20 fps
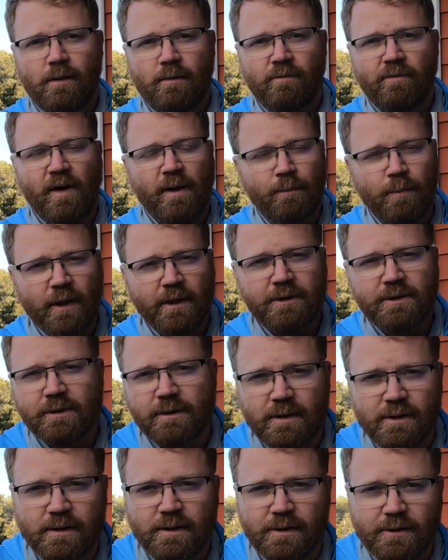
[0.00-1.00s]
vibration
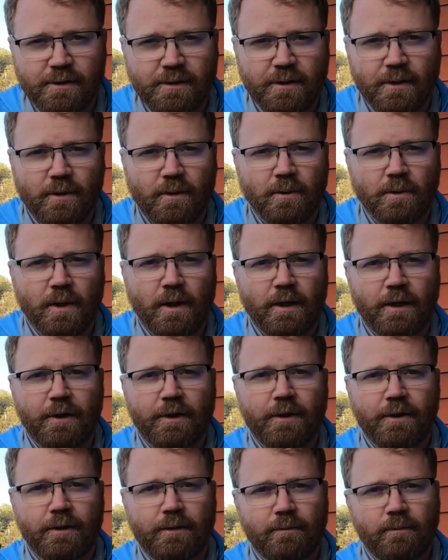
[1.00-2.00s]
doesn't do you a whole lot of
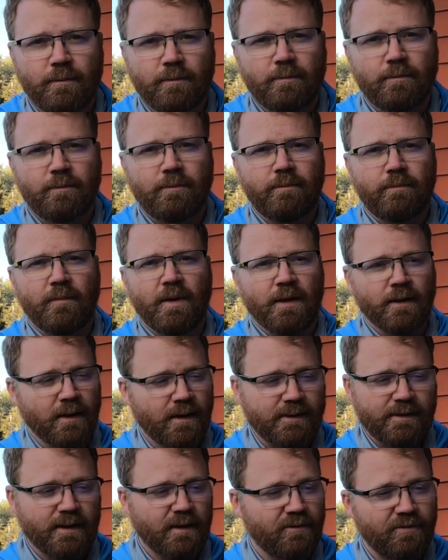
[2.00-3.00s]
good
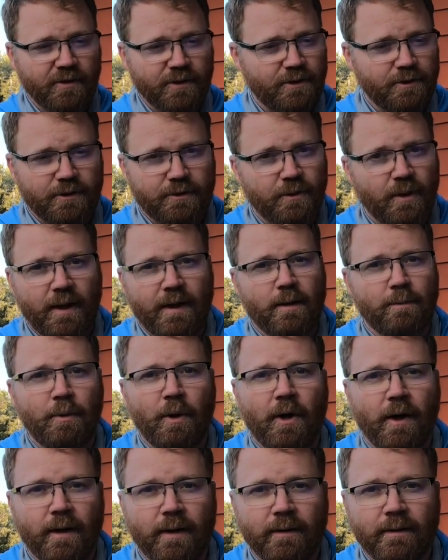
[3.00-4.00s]
unless that fish is right up
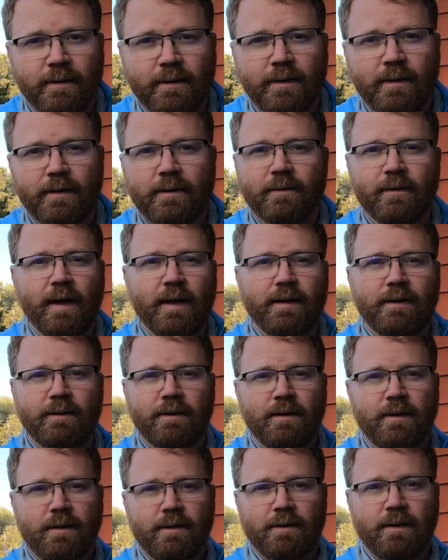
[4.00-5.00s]
on it, right?
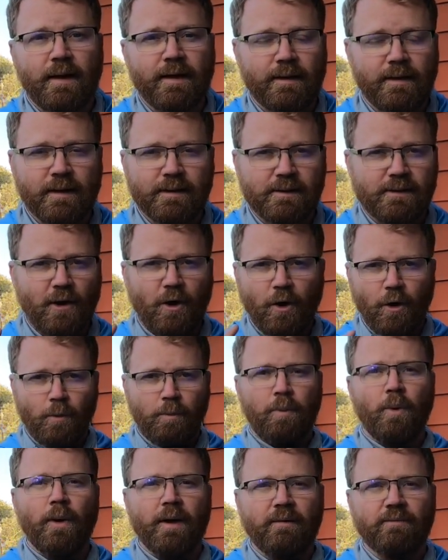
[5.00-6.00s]
Like, that's the whole
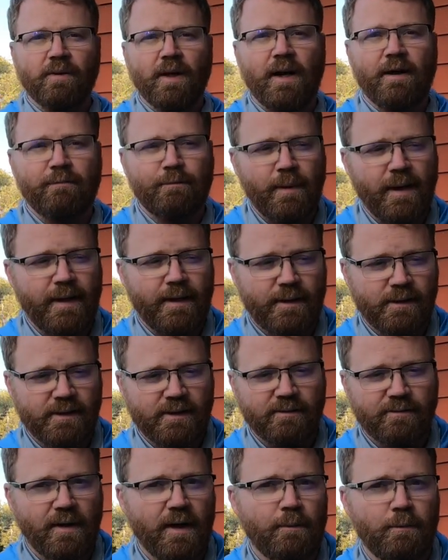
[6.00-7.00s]
point of live bait, is
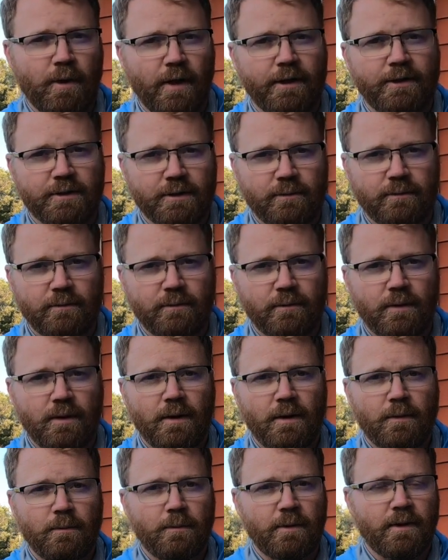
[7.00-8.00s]
the vibration.
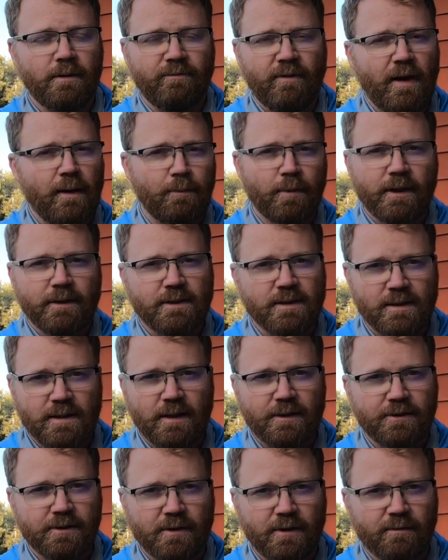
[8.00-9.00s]
But the vibration's
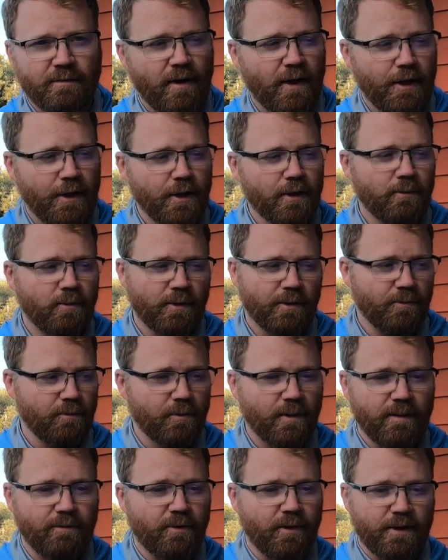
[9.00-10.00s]
not doing you very good when the
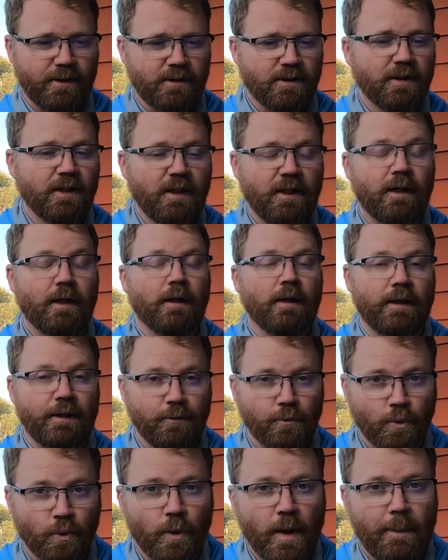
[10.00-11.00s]
river is literally
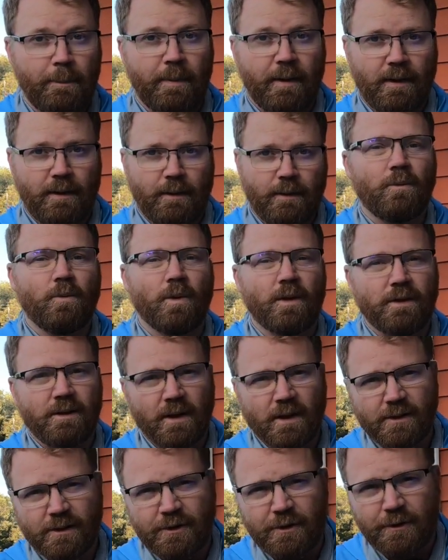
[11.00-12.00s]
ripping. What
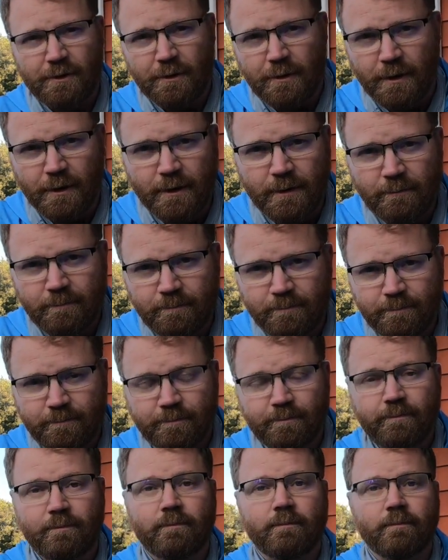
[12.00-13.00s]
does do you good?
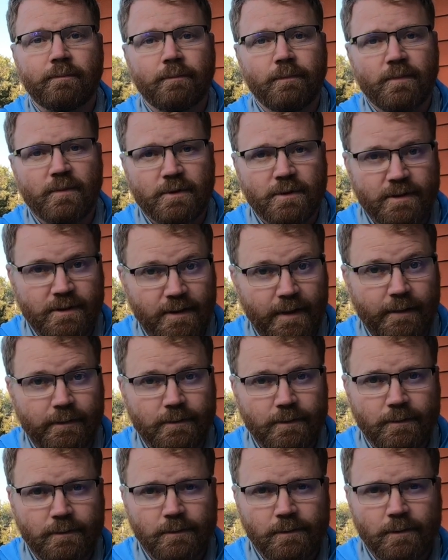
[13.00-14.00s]

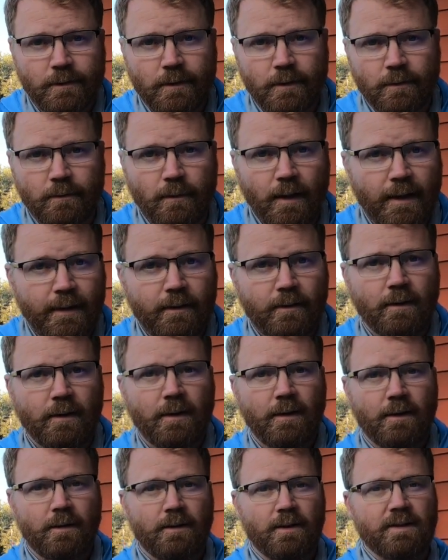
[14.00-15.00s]
Scent, right?
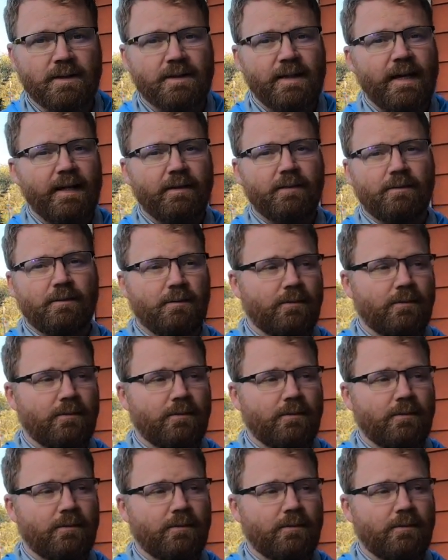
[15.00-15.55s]
The scent,